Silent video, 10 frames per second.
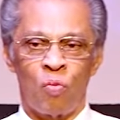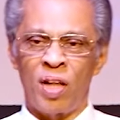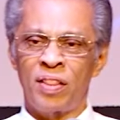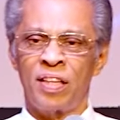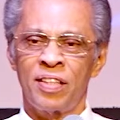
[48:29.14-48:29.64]

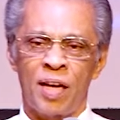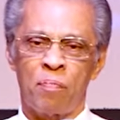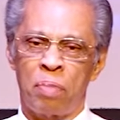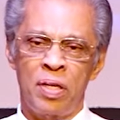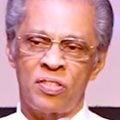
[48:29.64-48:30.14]
One thing
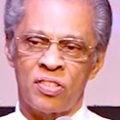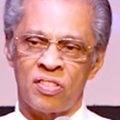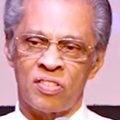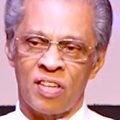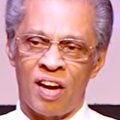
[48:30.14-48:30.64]
that
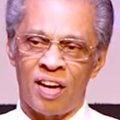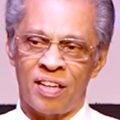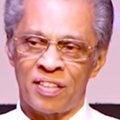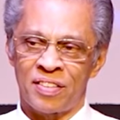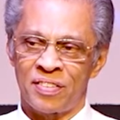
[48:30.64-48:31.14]
pleases His
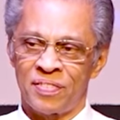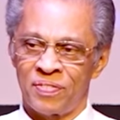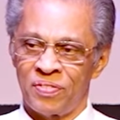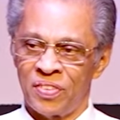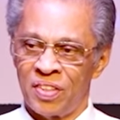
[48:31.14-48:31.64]
heart.
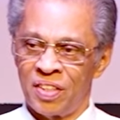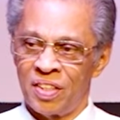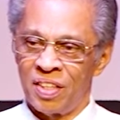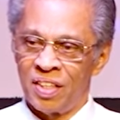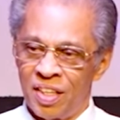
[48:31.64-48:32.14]

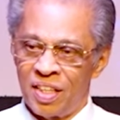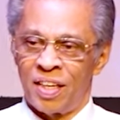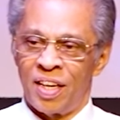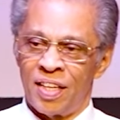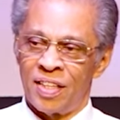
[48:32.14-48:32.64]

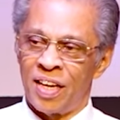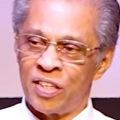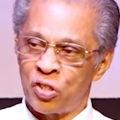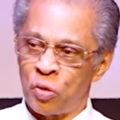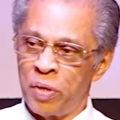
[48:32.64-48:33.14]
And that
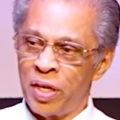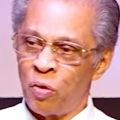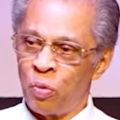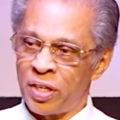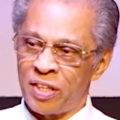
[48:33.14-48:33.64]
is to be
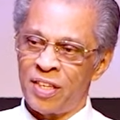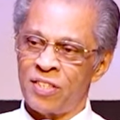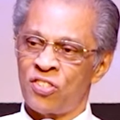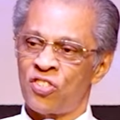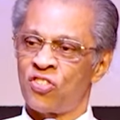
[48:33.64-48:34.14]
a
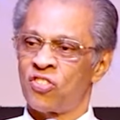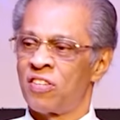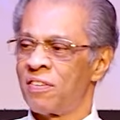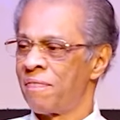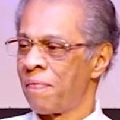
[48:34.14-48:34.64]
witness
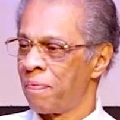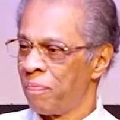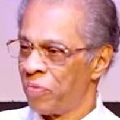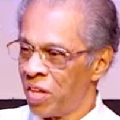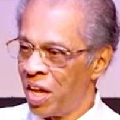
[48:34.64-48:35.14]

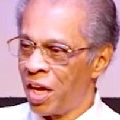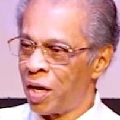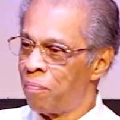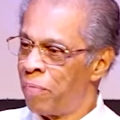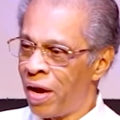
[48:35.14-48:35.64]

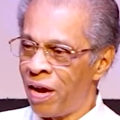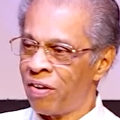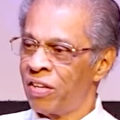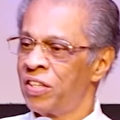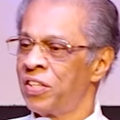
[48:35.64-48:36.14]
and a
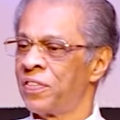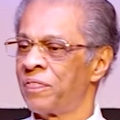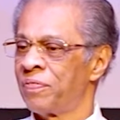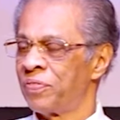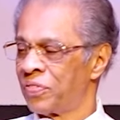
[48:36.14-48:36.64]
bearer,
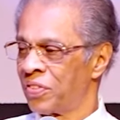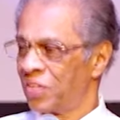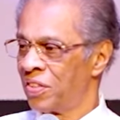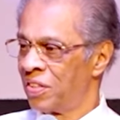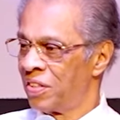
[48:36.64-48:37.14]

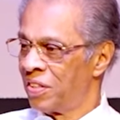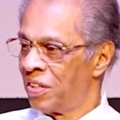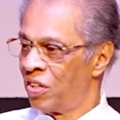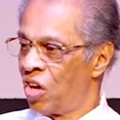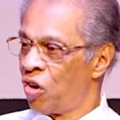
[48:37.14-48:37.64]

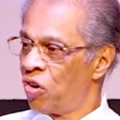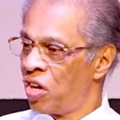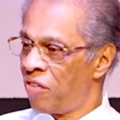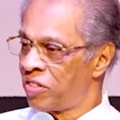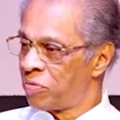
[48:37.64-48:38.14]
not
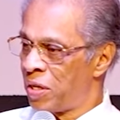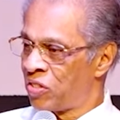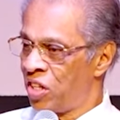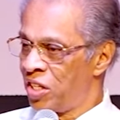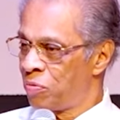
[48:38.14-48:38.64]
only of His
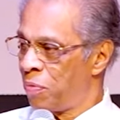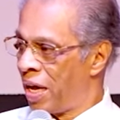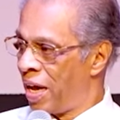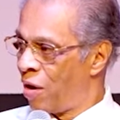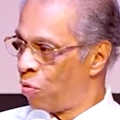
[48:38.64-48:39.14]
message,
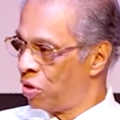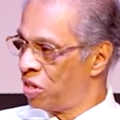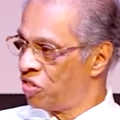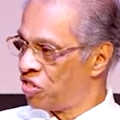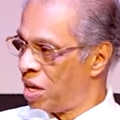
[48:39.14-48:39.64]
by our
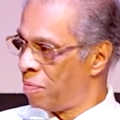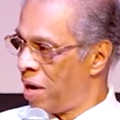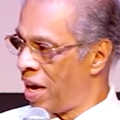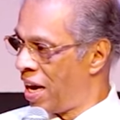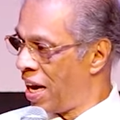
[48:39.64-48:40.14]
words and
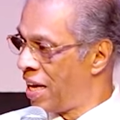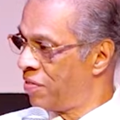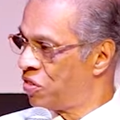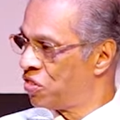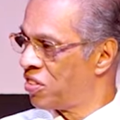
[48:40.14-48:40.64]
by our
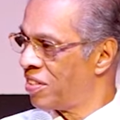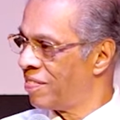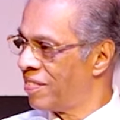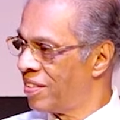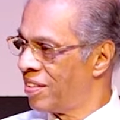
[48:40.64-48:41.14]
lives,
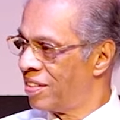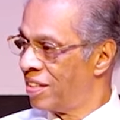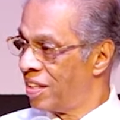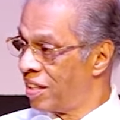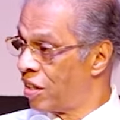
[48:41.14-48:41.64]

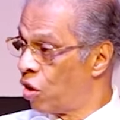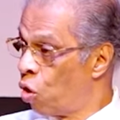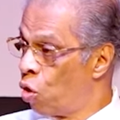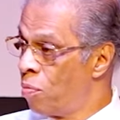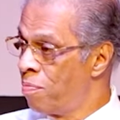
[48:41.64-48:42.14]
in the
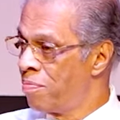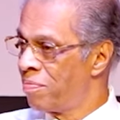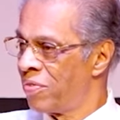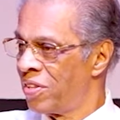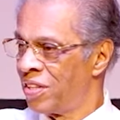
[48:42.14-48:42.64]
home,
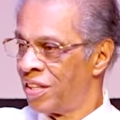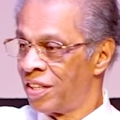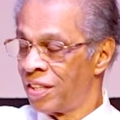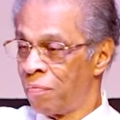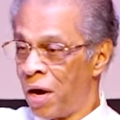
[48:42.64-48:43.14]

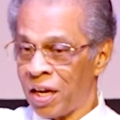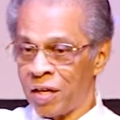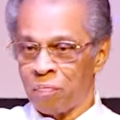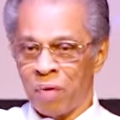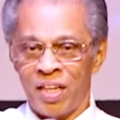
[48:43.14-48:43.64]
in the
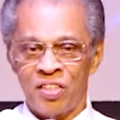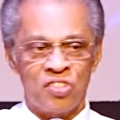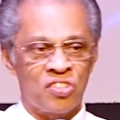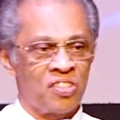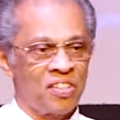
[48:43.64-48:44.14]

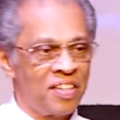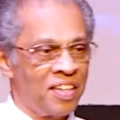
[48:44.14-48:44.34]
marketplace,